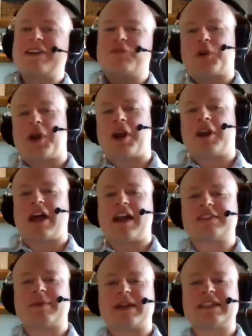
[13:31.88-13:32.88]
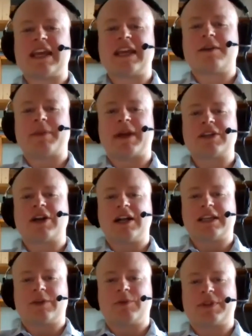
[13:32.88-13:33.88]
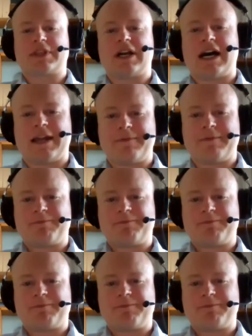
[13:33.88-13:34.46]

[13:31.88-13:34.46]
for our lives by talking with God.